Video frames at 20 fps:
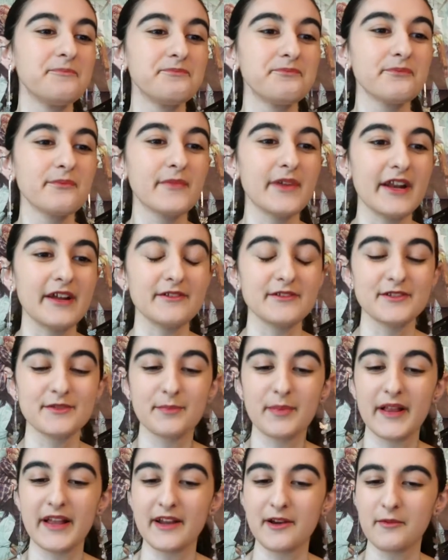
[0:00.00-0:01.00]
But I was
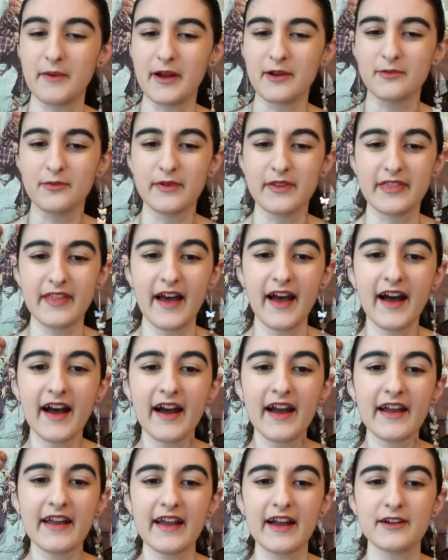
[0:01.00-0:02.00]
playing around with
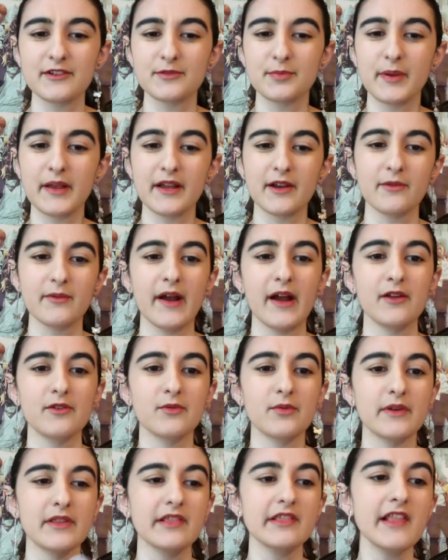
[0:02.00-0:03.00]
I was playing around
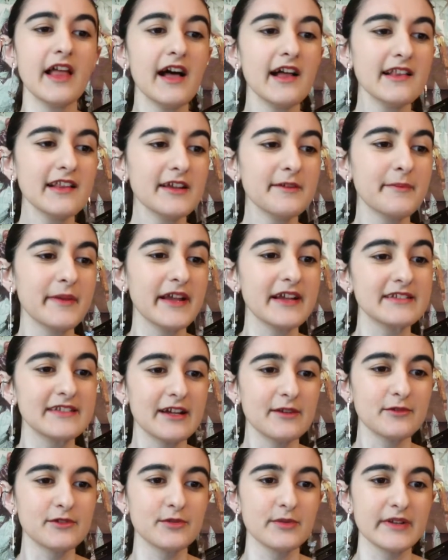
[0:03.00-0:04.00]
with Lolly because
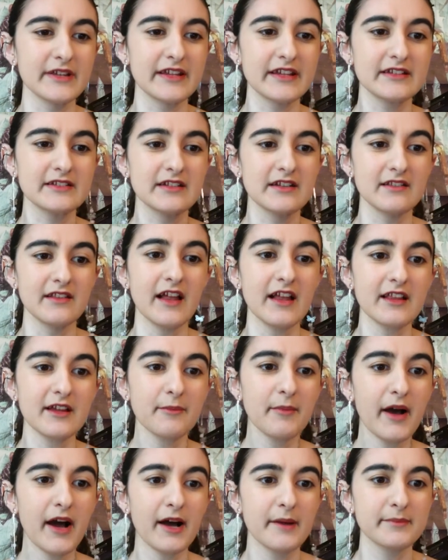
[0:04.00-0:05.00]
I was really into
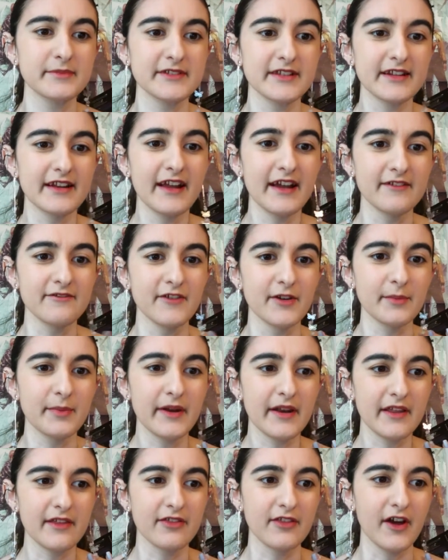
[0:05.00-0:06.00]
lollipops, and
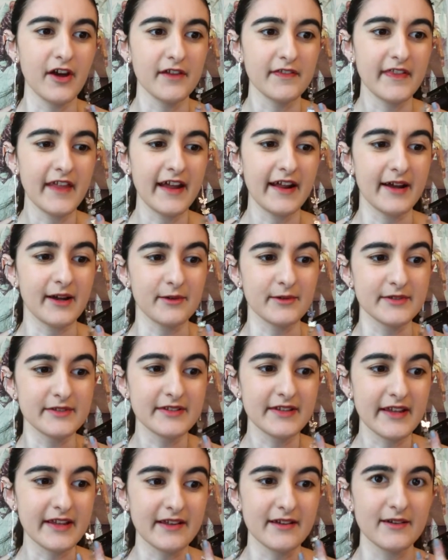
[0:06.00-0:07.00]
everybody thought that I was
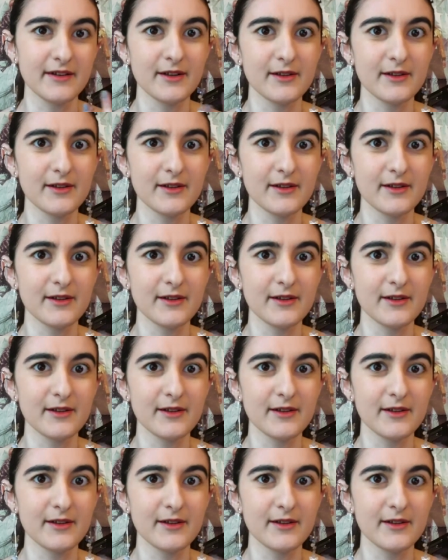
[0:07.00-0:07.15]
like a